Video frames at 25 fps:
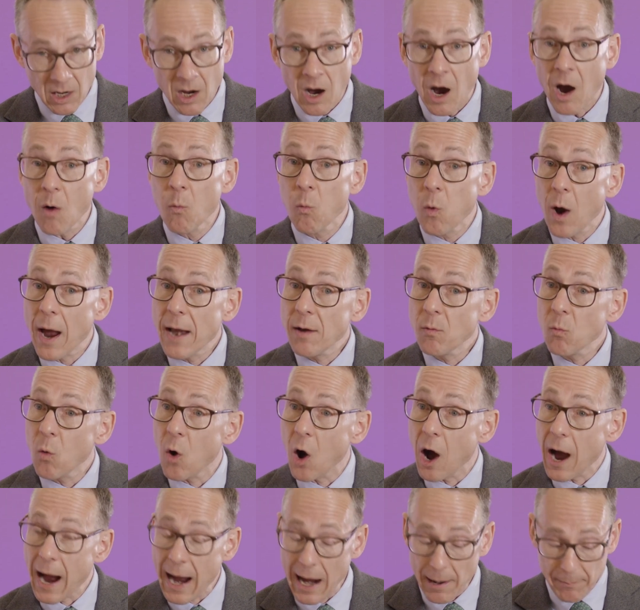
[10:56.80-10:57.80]
And when
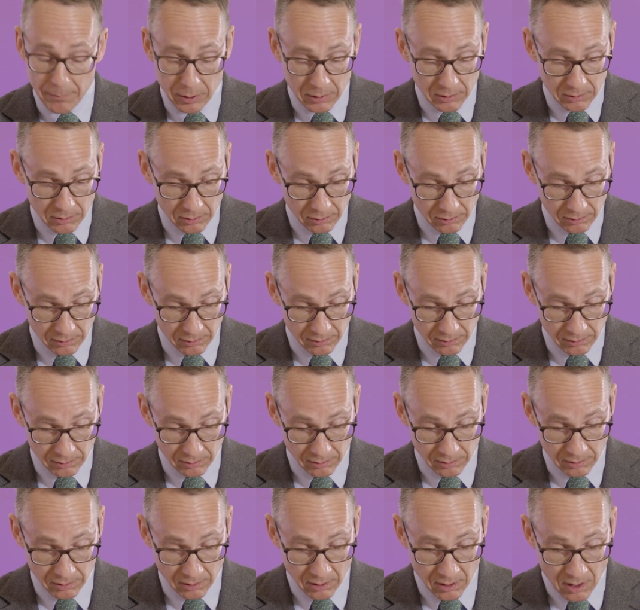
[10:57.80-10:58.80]
what happened
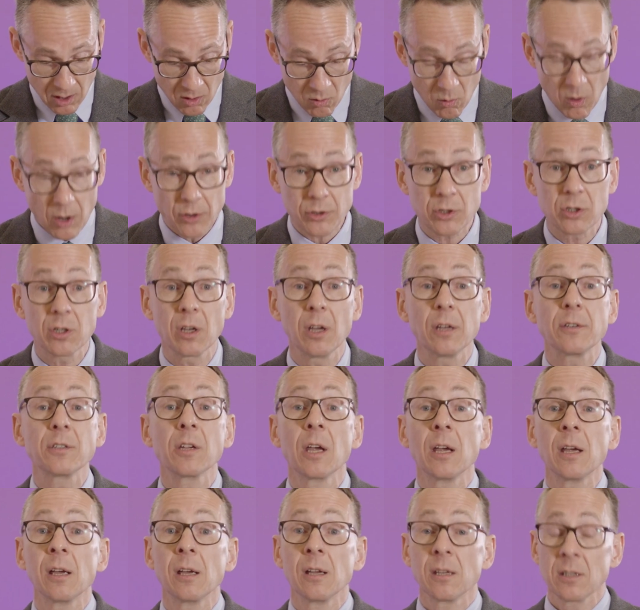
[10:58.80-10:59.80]
was that
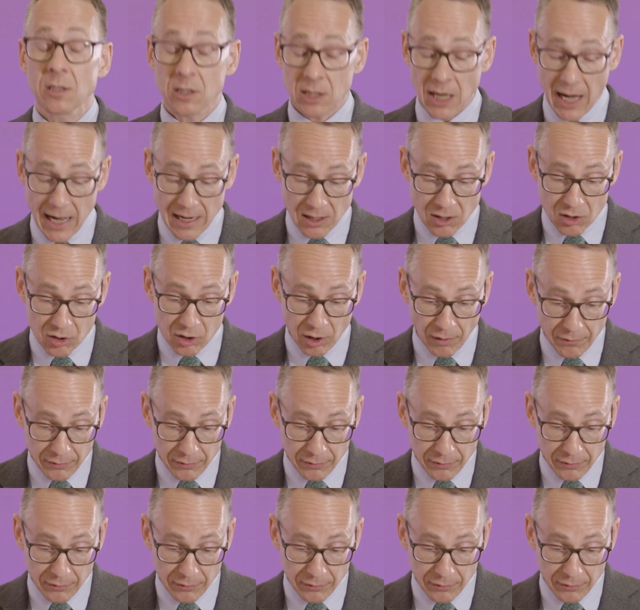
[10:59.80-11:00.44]
tens